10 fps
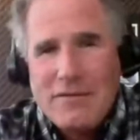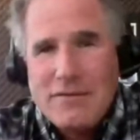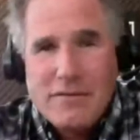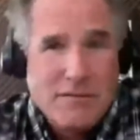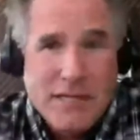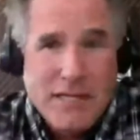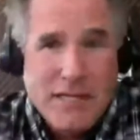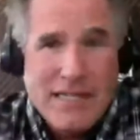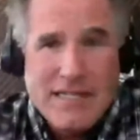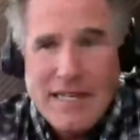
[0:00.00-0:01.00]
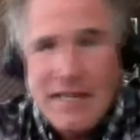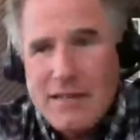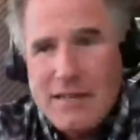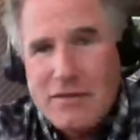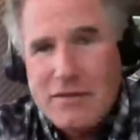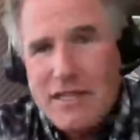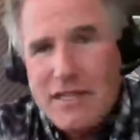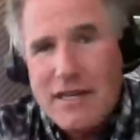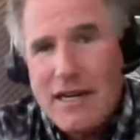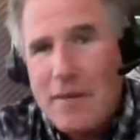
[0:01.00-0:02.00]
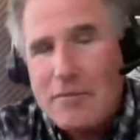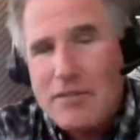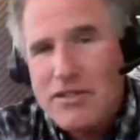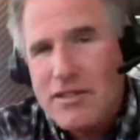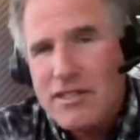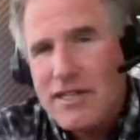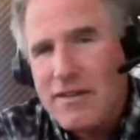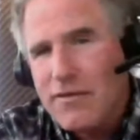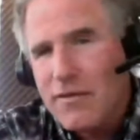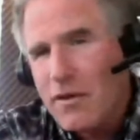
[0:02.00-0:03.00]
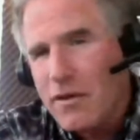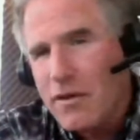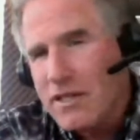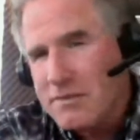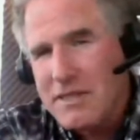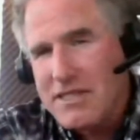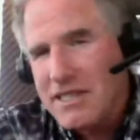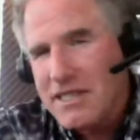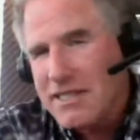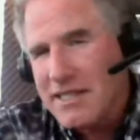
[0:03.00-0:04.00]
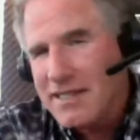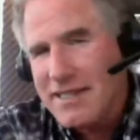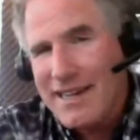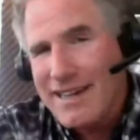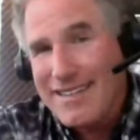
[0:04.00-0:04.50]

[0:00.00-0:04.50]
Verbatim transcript: realized then that there was a, an opportunity for this business, and uh,